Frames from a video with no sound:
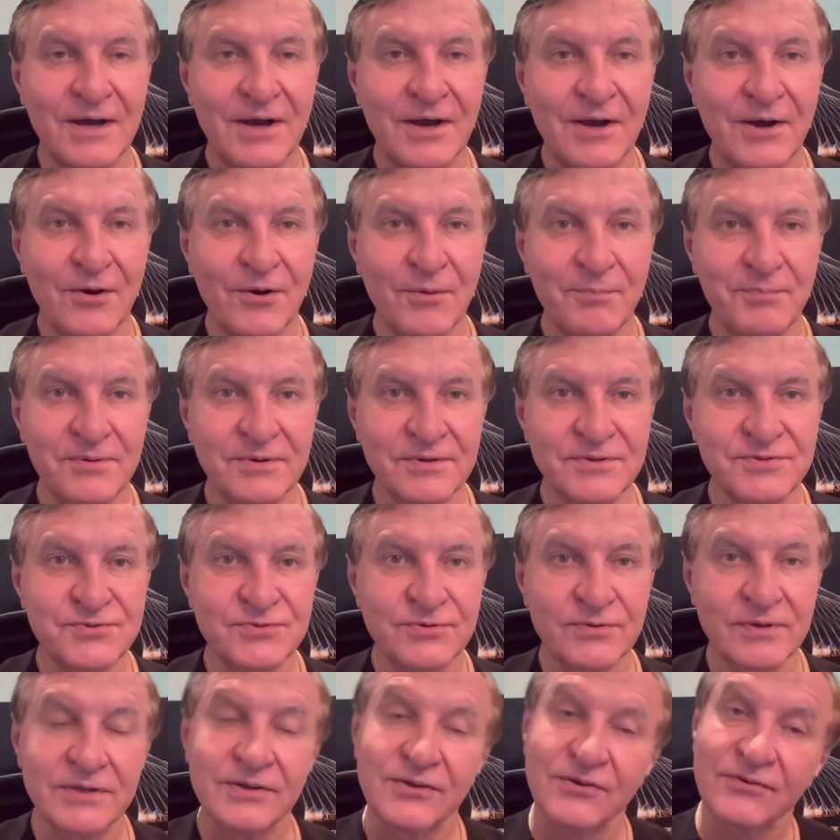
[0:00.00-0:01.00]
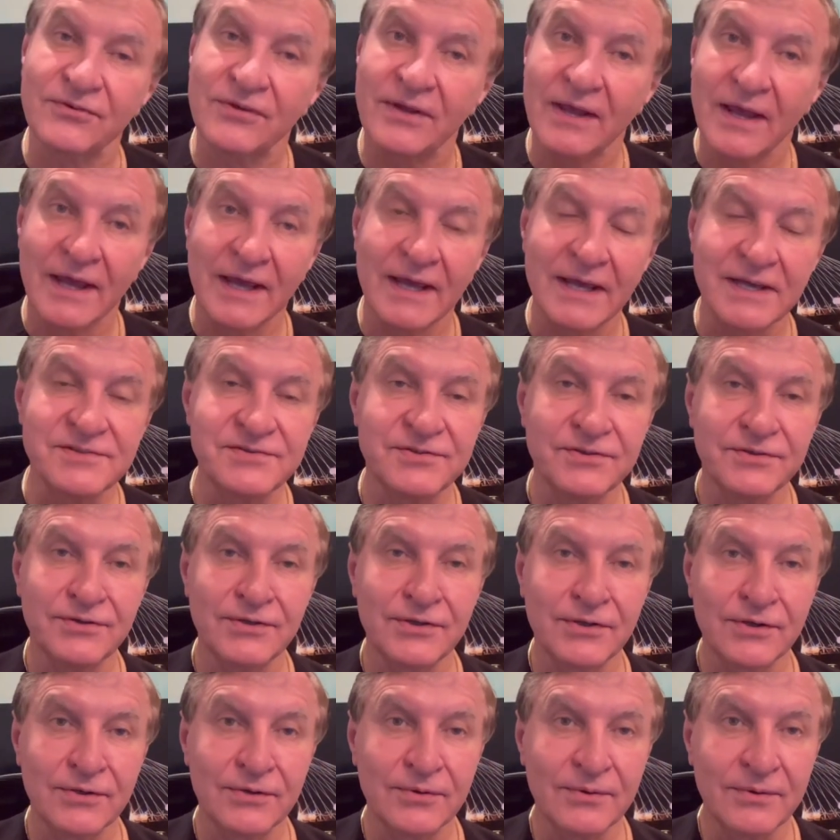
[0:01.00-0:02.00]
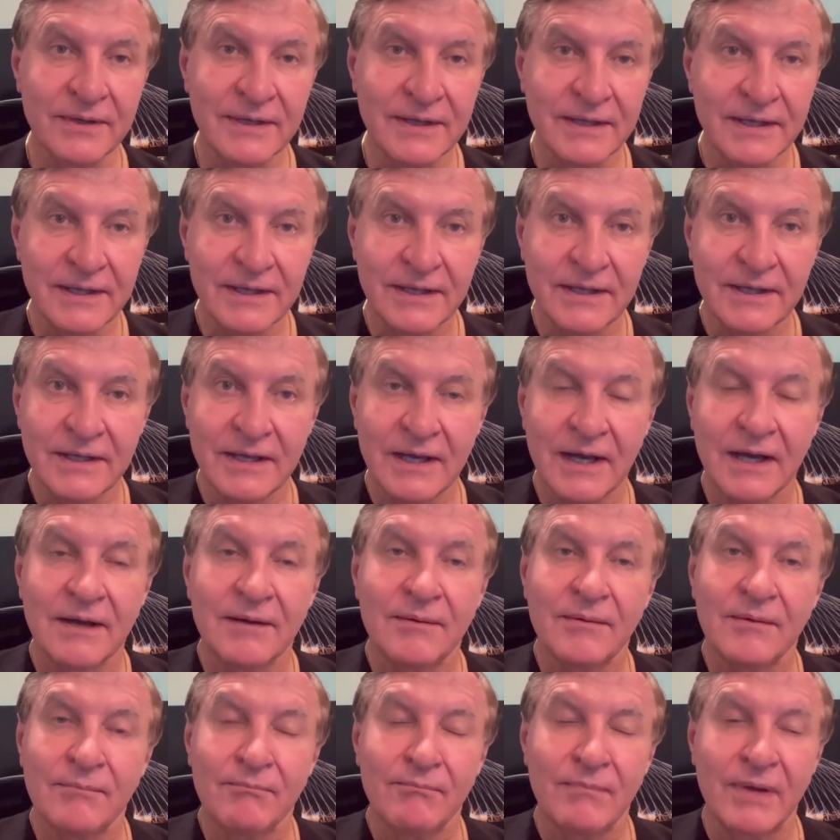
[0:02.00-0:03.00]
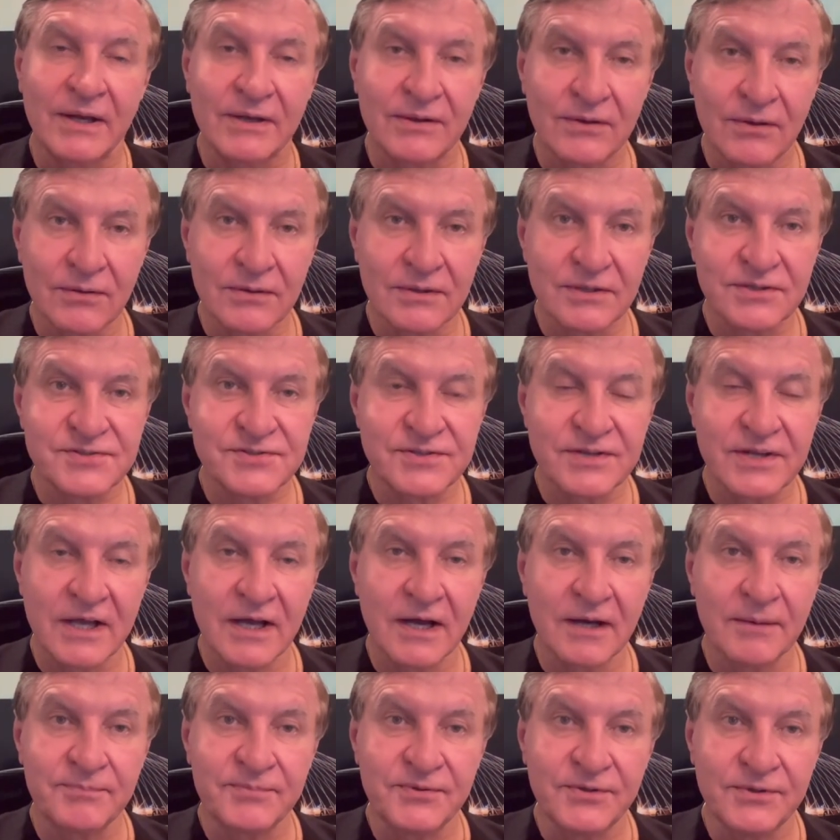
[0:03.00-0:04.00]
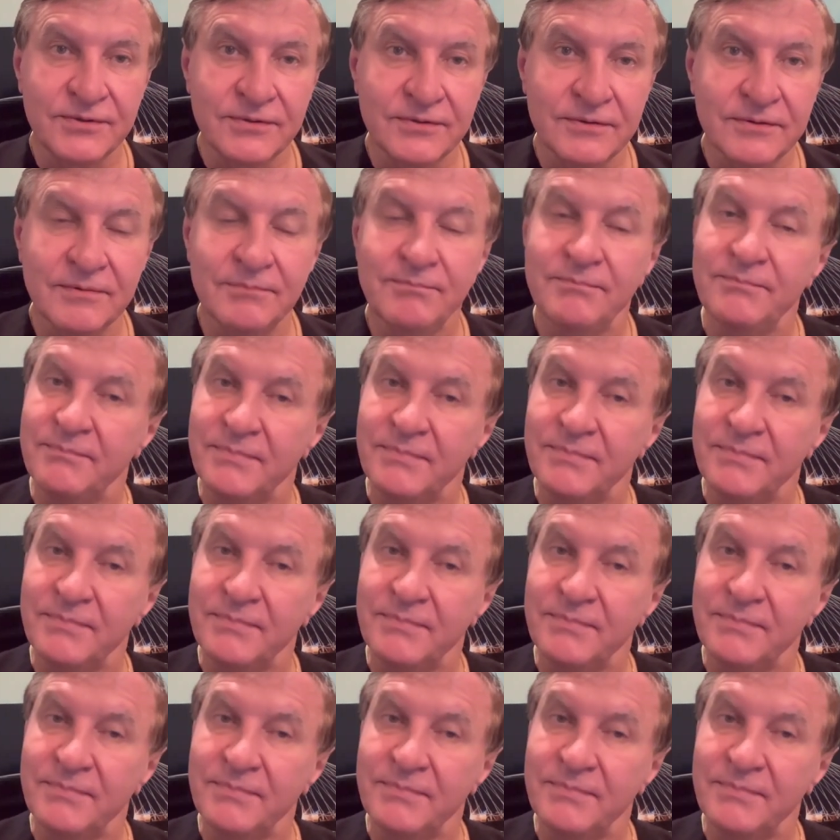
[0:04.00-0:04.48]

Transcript: Hope you enjoy this. As you know, my goal is to help you